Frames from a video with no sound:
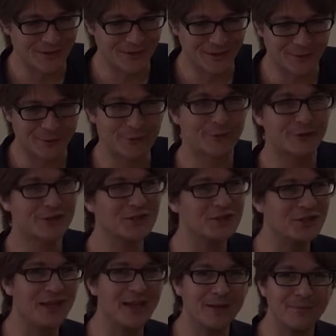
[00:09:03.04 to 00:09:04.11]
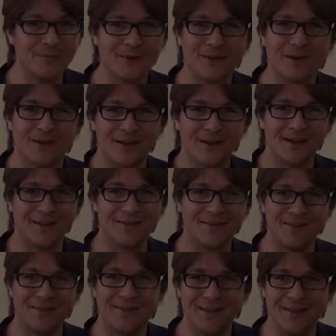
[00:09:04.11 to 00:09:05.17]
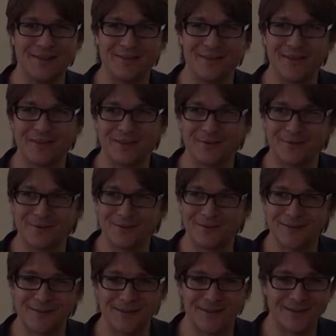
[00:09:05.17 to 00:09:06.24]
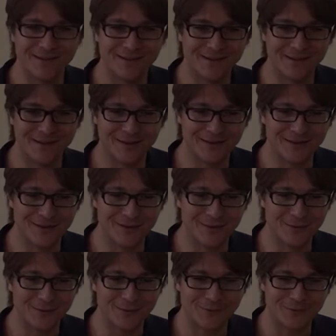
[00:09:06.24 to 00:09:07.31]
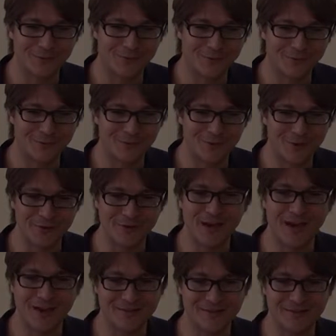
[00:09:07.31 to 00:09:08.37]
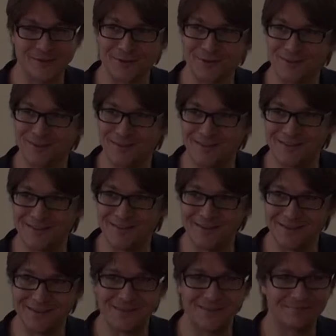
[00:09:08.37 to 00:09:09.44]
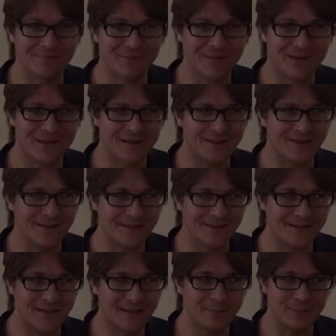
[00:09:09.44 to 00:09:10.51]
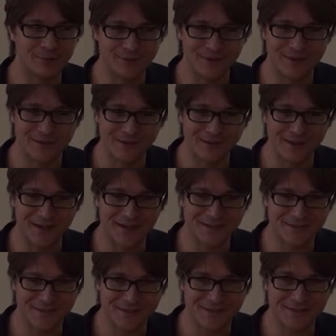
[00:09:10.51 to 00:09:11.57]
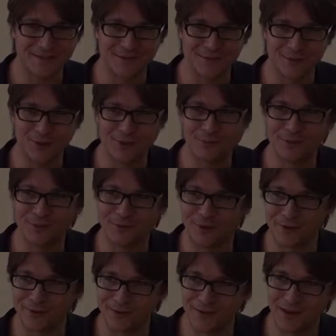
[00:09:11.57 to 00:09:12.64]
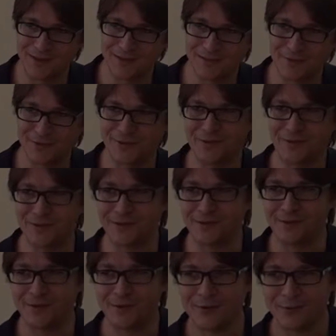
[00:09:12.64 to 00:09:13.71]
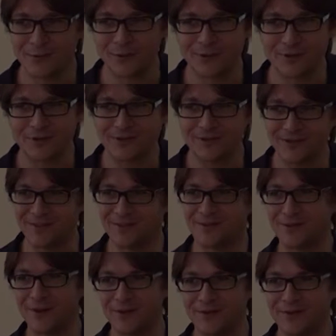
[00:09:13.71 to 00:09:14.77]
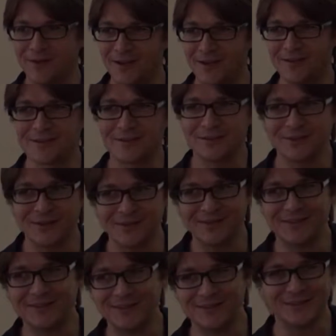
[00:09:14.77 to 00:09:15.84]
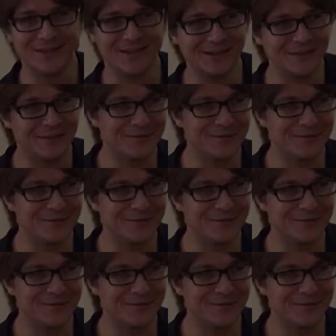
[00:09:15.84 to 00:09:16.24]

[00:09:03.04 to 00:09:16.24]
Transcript: a Turkish name, and they looked for the answers, and I think in 10% of the cases the German got an answer and the Turk didn't got an answer, and this is kind